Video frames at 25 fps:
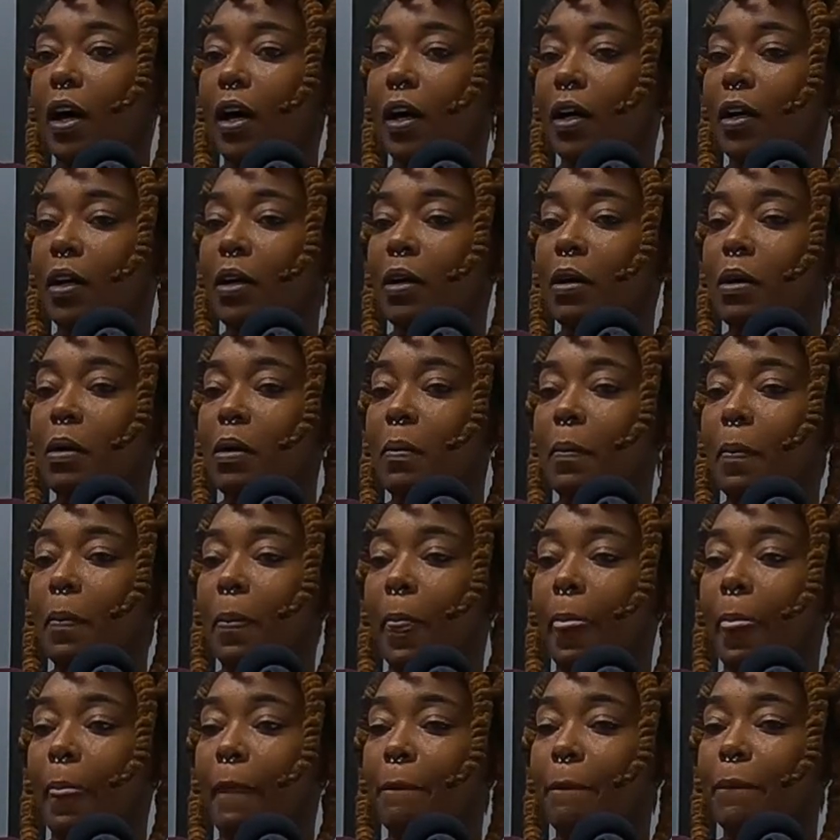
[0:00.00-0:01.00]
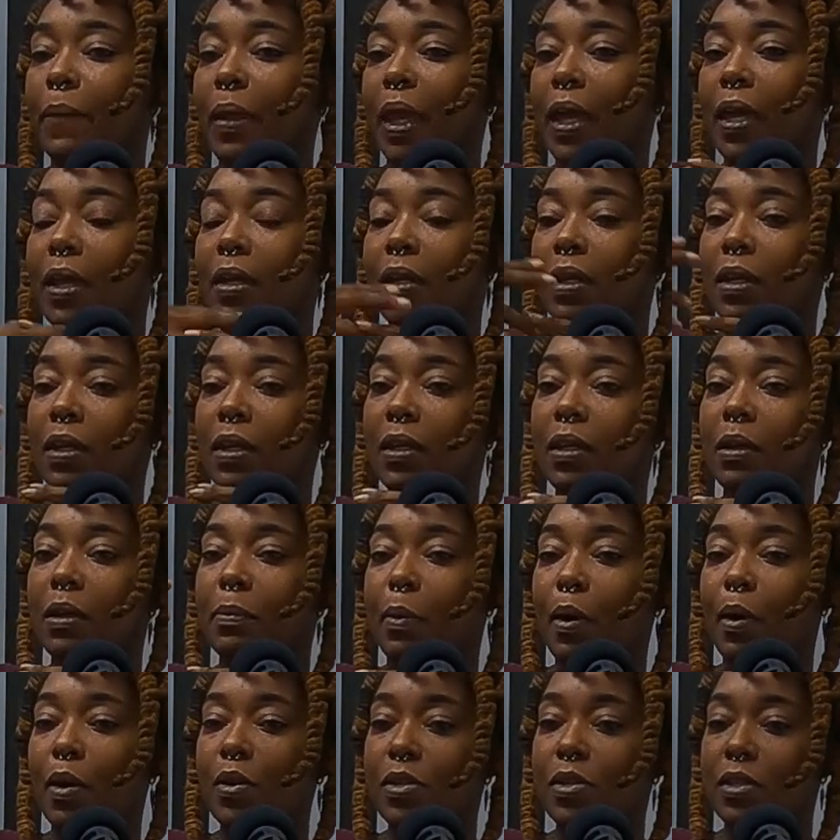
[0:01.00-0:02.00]
Um, and then the
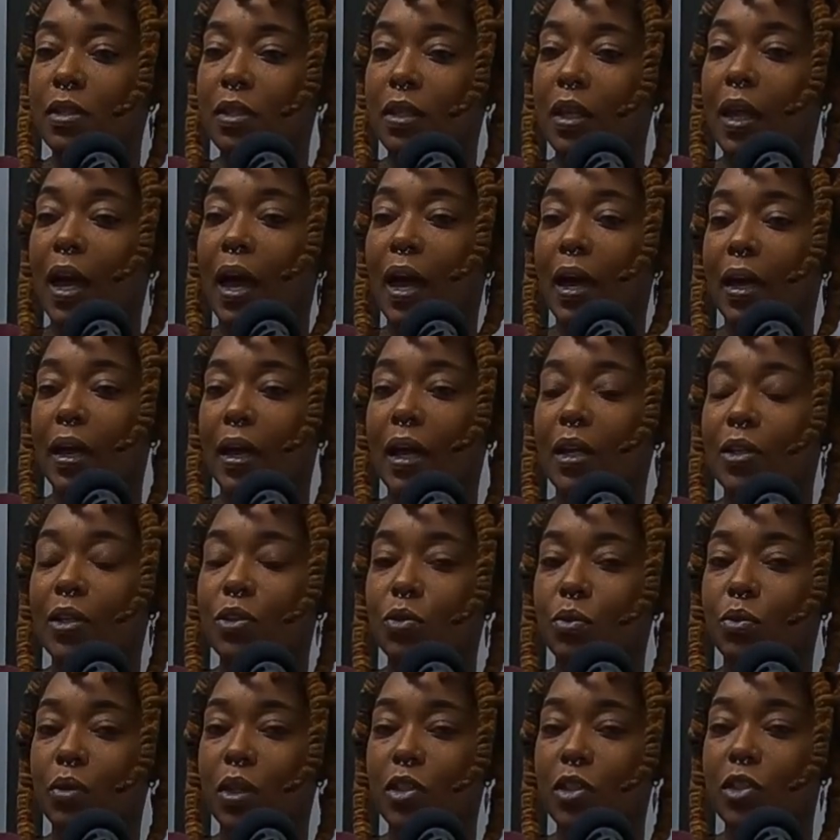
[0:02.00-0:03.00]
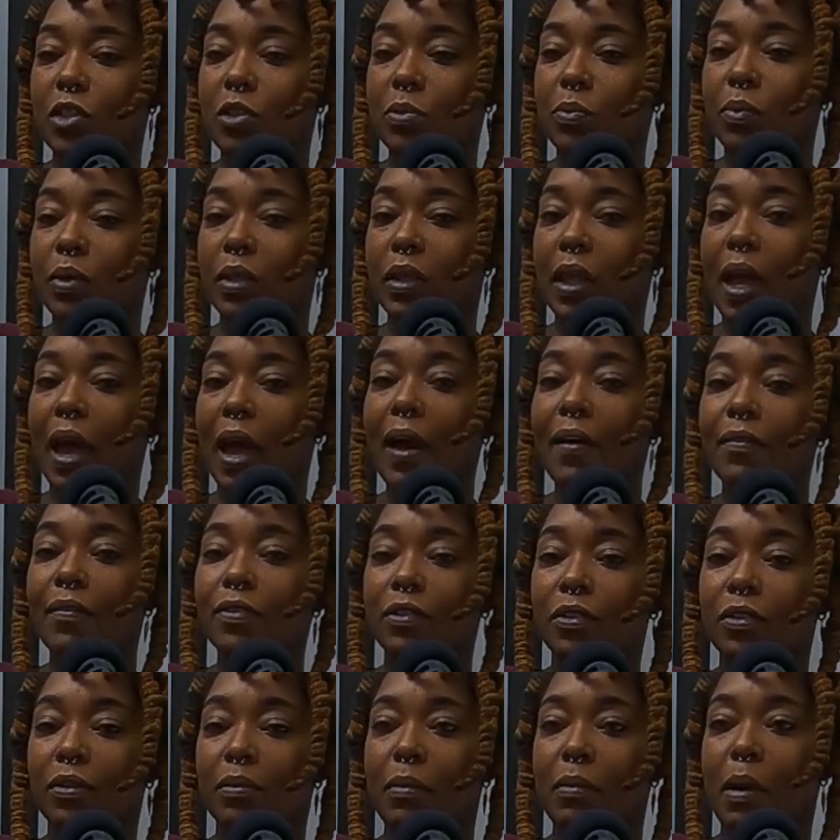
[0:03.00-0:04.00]
person I got into relationship with
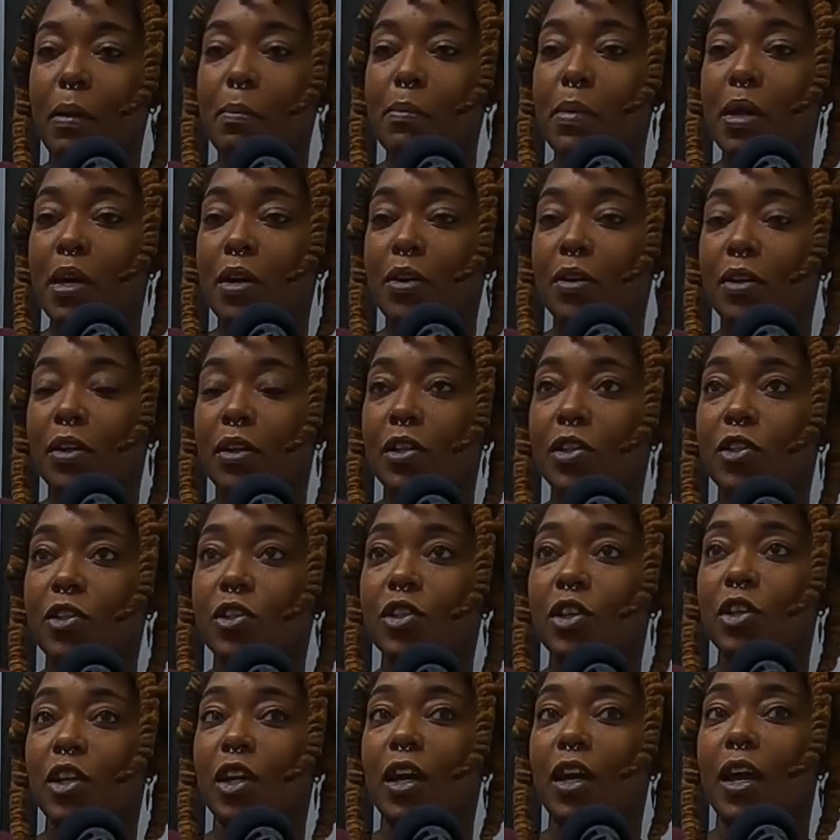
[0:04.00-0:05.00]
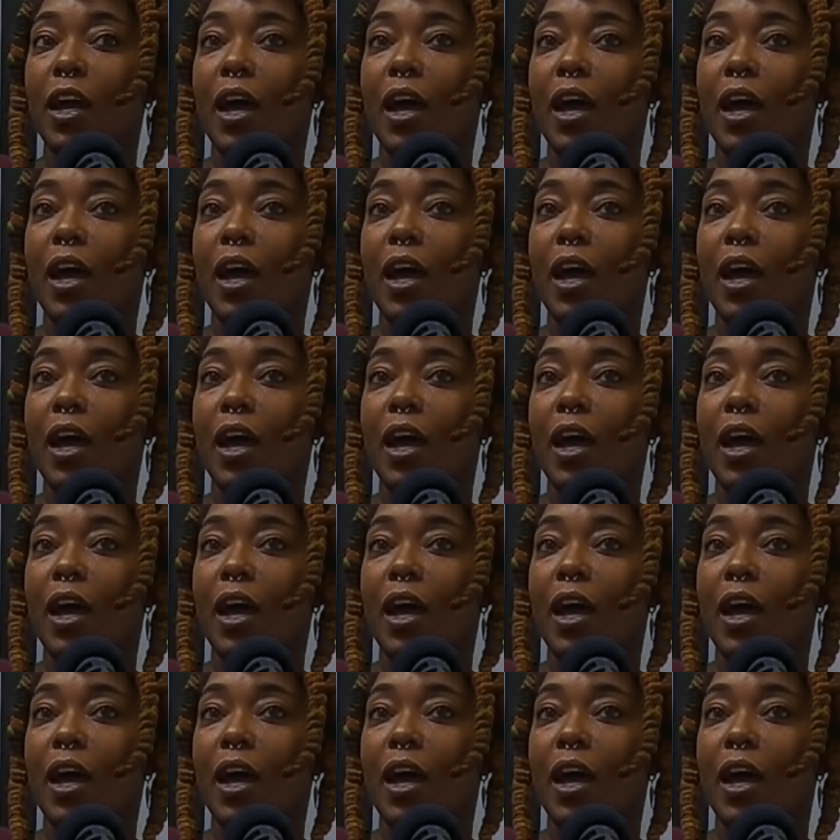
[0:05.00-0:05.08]
after my marriage,